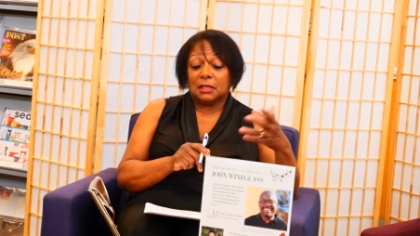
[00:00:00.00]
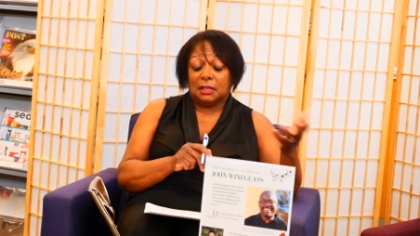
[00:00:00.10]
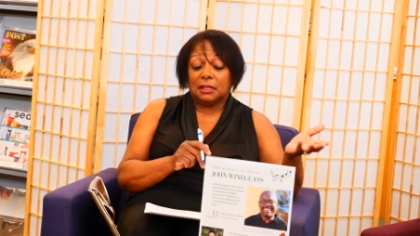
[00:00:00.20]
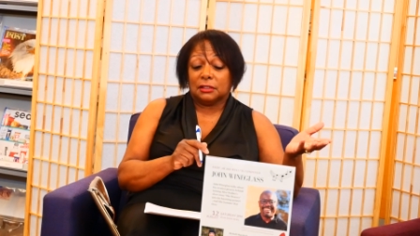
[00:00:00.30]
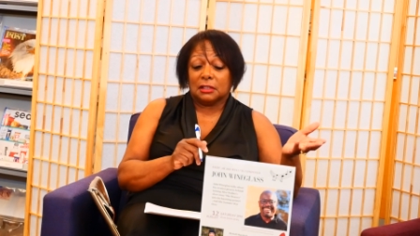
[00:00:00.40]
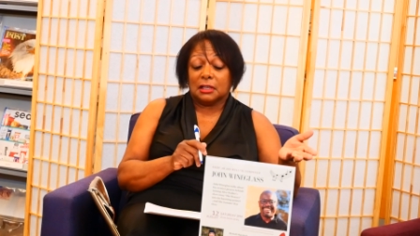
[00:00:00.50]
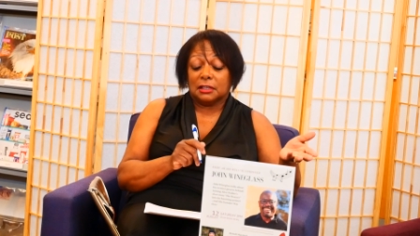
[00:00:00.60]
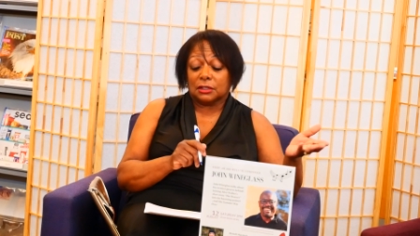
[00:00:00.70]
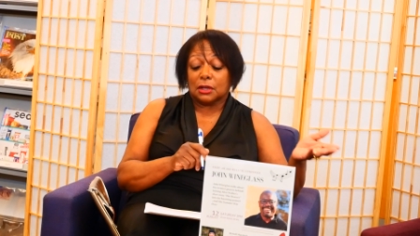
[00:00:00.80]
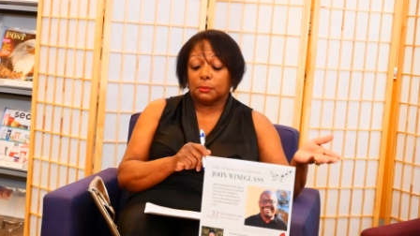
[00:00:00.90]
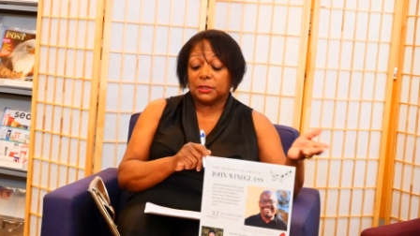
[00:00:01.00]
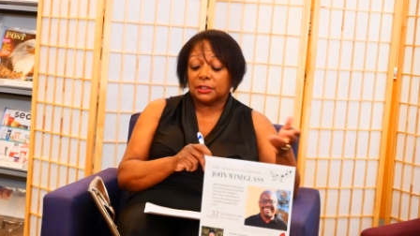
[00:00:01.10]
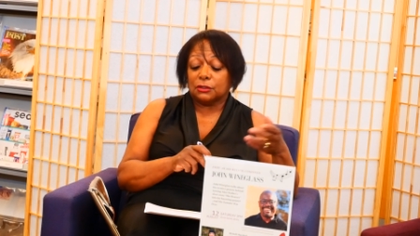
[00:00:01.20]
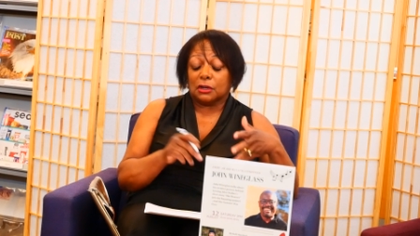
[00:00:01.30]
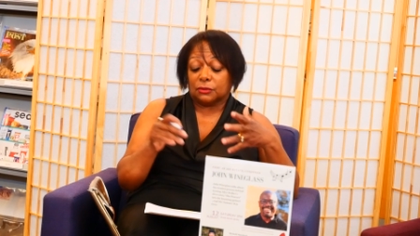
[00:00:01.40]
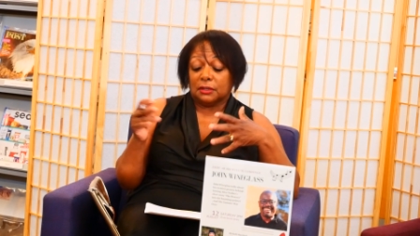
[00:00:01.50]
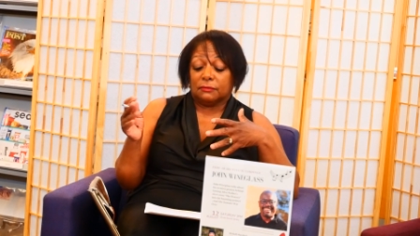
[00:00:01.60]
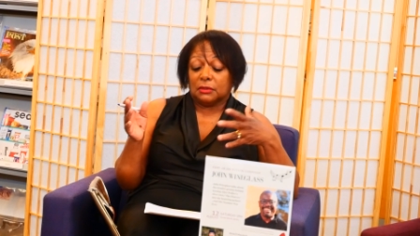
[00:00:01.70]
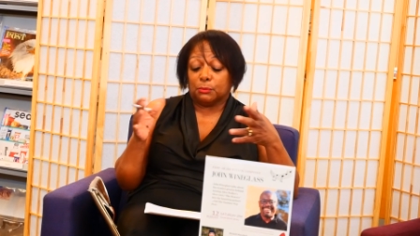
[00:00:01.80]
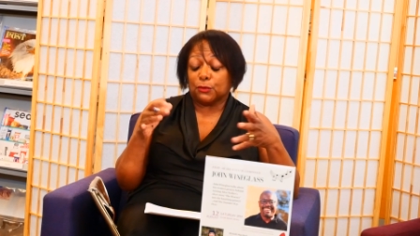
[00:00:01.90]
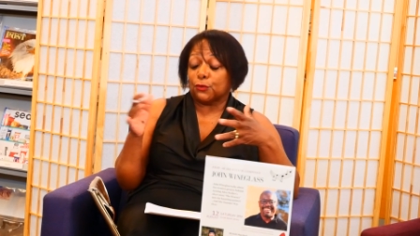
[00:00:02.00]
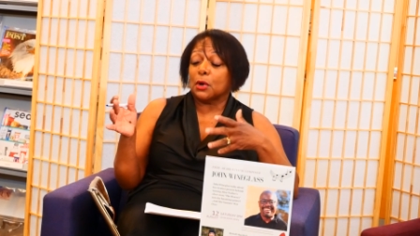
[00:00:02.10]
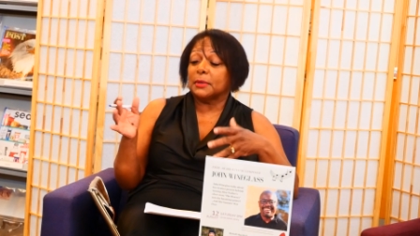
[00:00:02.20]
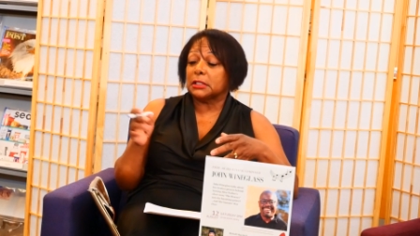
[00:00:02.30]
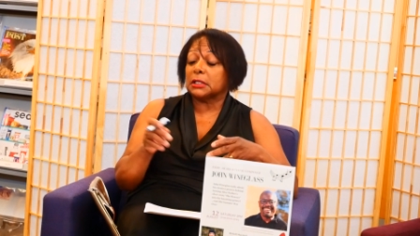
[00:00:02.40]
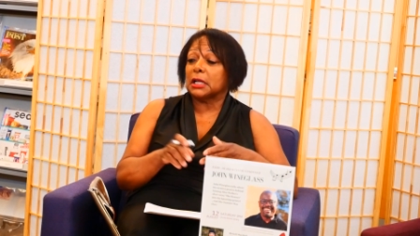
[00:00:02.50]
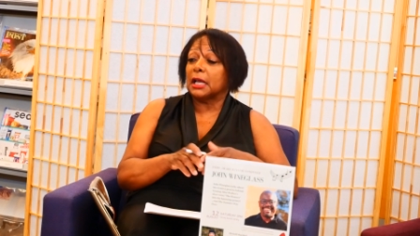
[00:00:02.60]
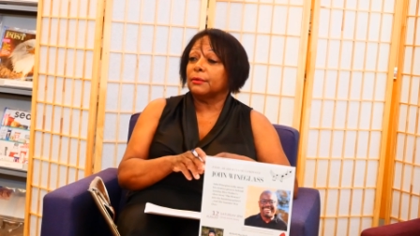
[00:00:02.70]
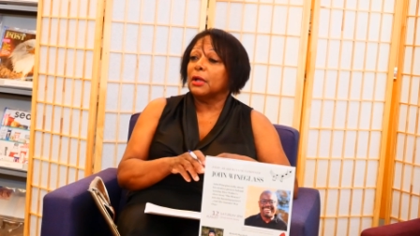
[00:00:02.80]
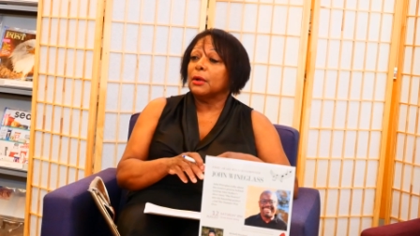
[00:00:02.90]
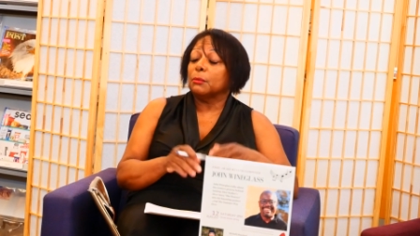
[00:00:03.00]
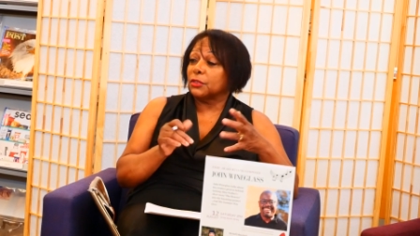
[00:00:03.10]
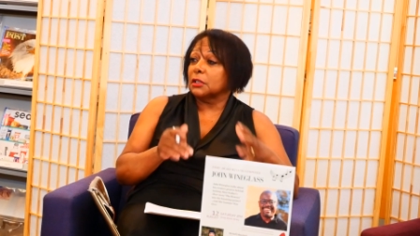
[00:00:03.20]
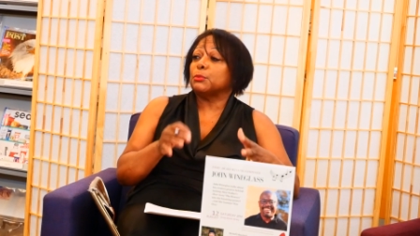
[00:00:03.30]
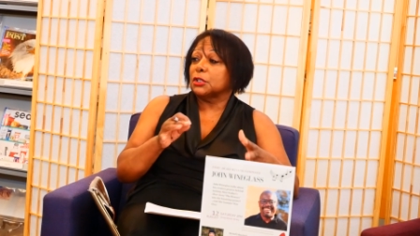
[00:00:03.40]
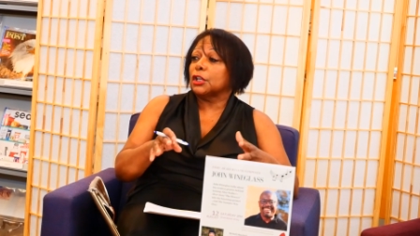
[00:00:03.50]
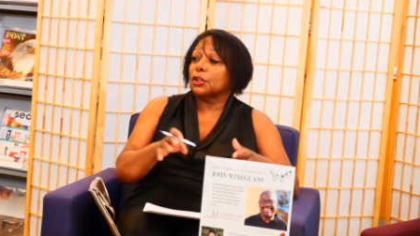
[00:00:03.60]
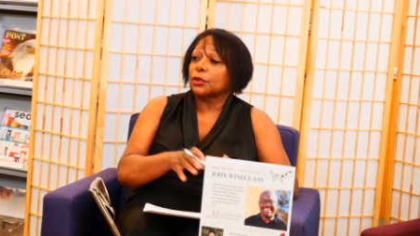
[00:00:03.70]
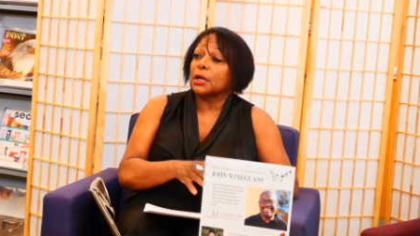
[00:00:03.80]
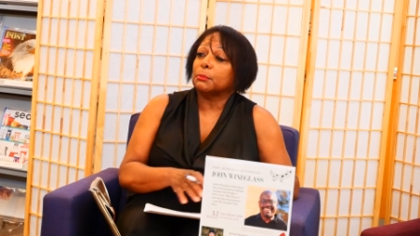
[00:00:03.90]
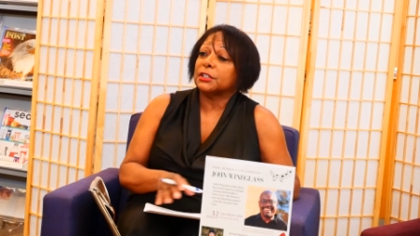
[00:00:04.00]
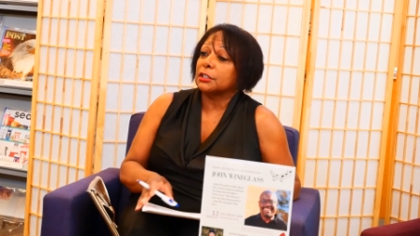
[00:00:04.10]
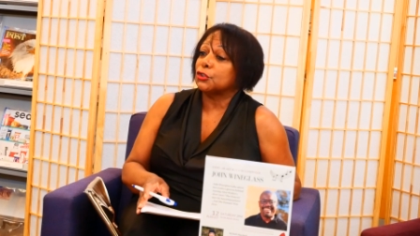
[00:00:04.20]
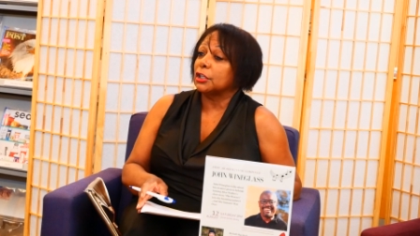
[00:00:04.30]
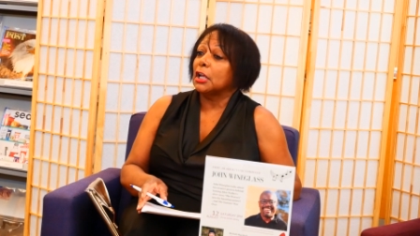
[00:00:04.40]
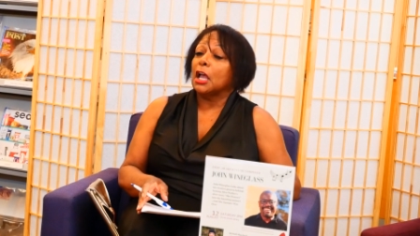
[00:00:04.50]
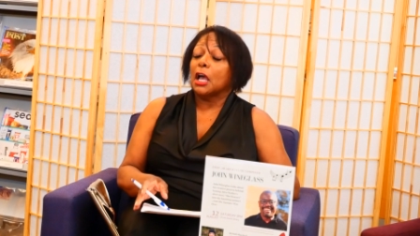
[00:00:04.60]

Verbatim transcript: his his composition or the, the performance tonight with this particular composition.